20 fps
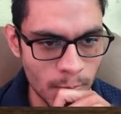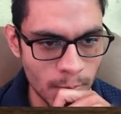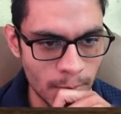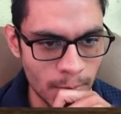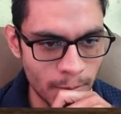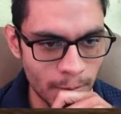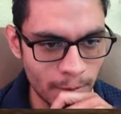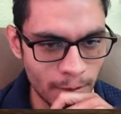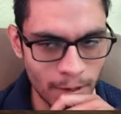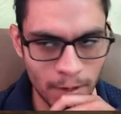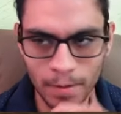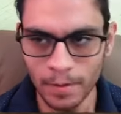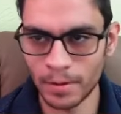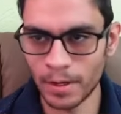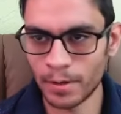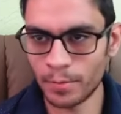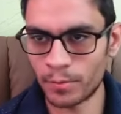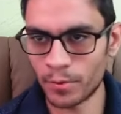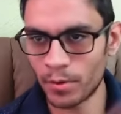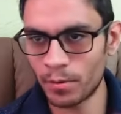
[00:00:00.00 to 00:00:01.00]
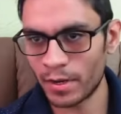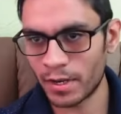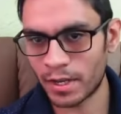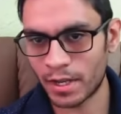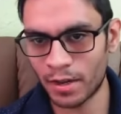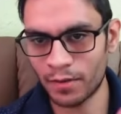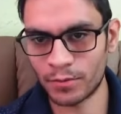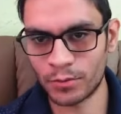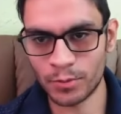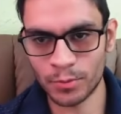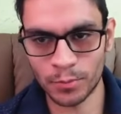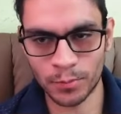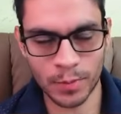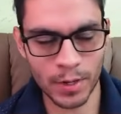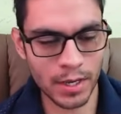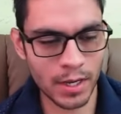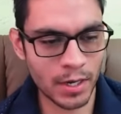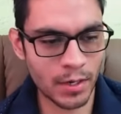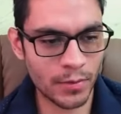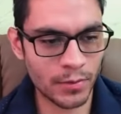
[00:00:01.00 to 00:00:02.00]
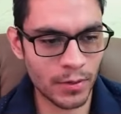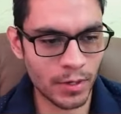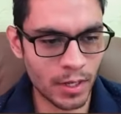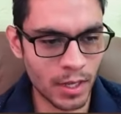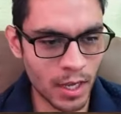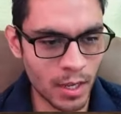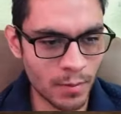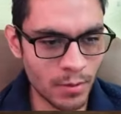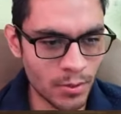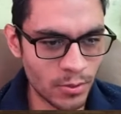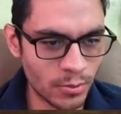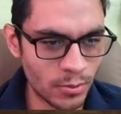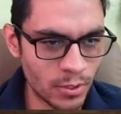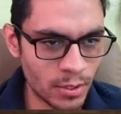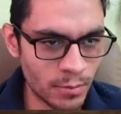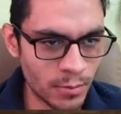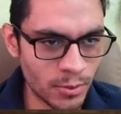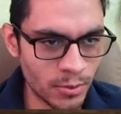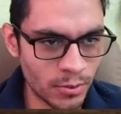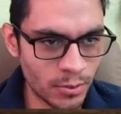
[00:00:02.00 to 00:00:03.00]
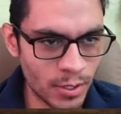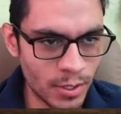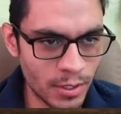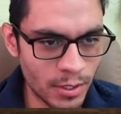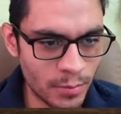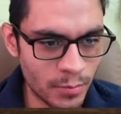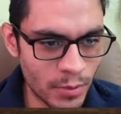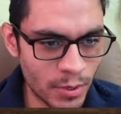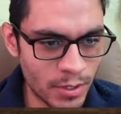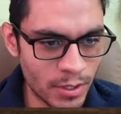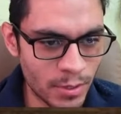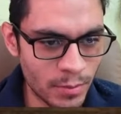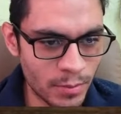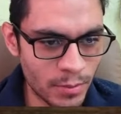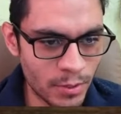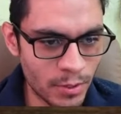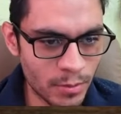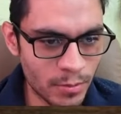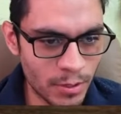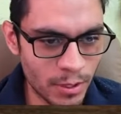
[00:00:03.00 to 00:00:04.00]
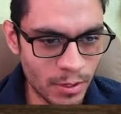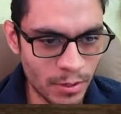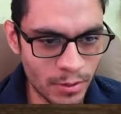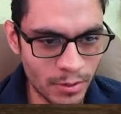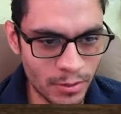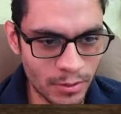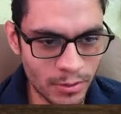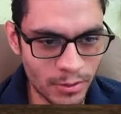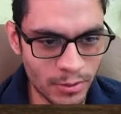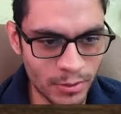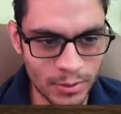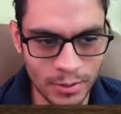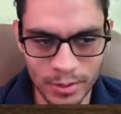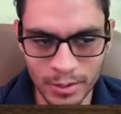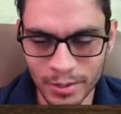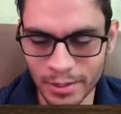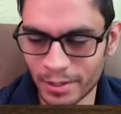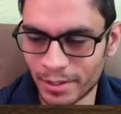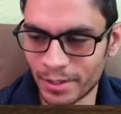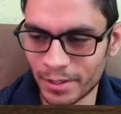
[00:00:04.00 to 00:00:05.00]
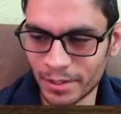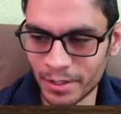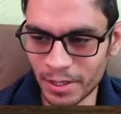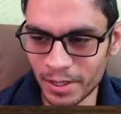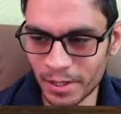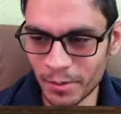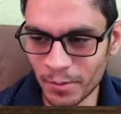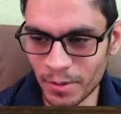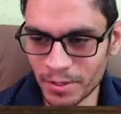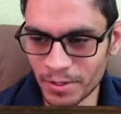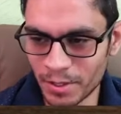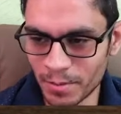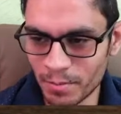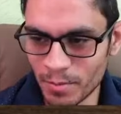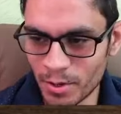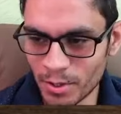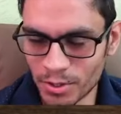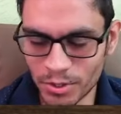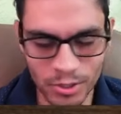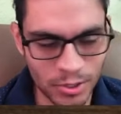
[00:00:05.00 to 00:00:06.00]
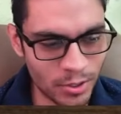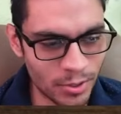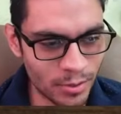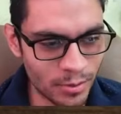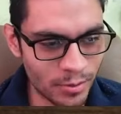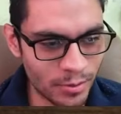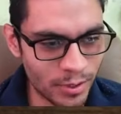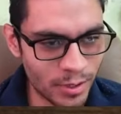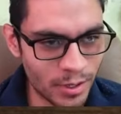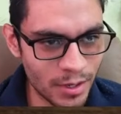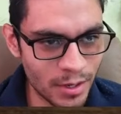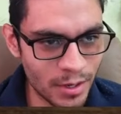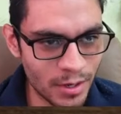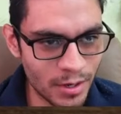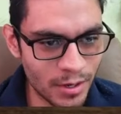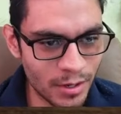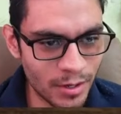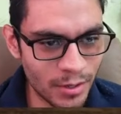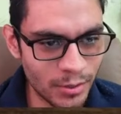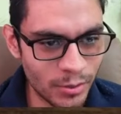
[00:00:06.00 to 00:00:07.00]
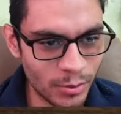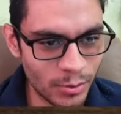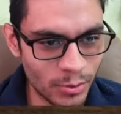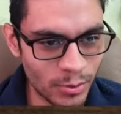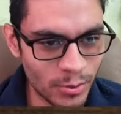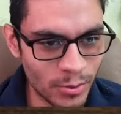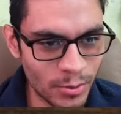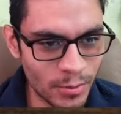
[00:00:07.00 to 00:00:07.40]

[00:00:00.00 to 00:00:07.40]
And I probably have to play another game just to demonstrate the principle because, yeah, it wasn't much here to do.